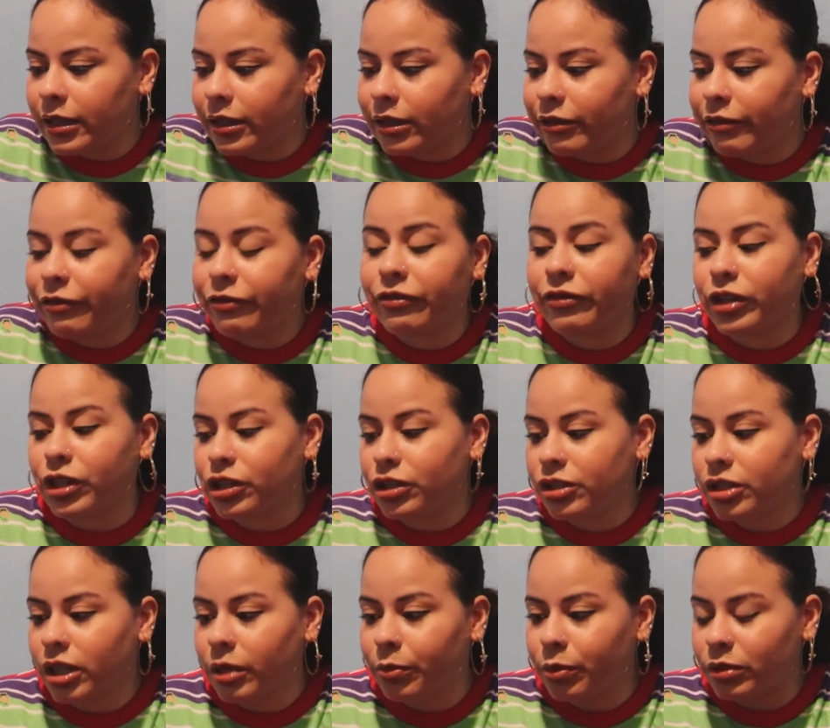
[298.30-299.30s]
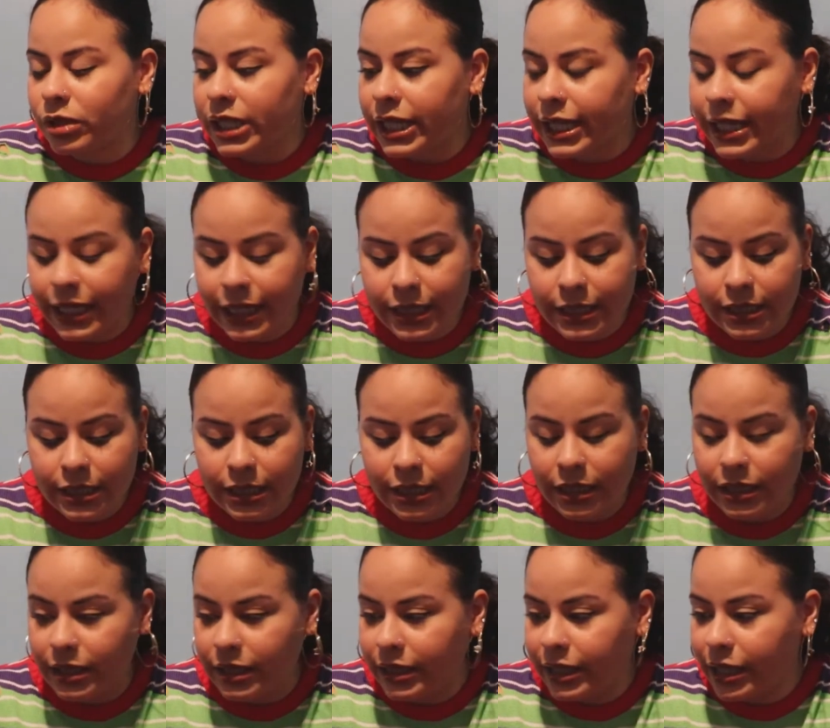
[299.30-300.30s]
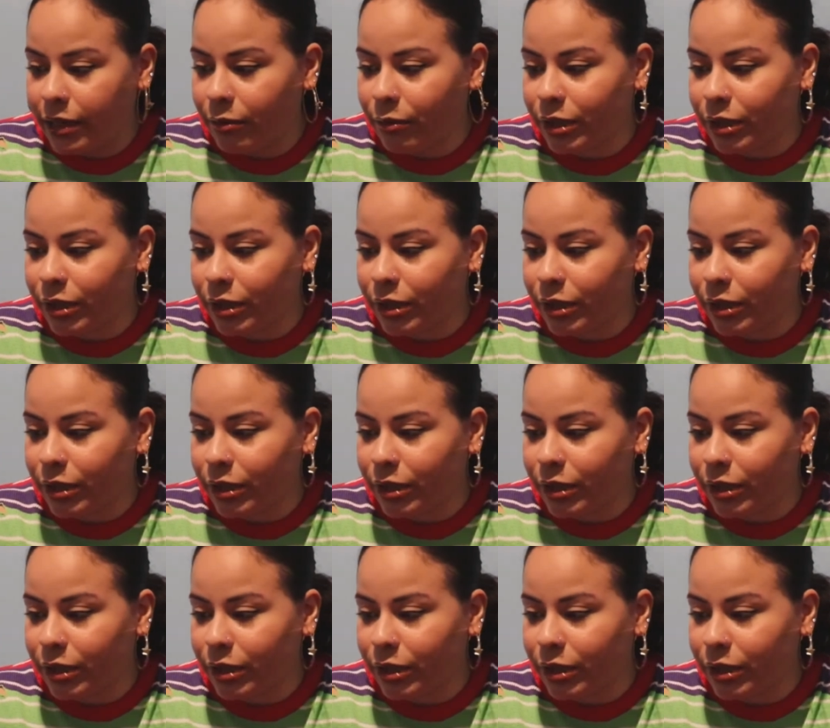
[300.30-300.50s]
the first couple days, they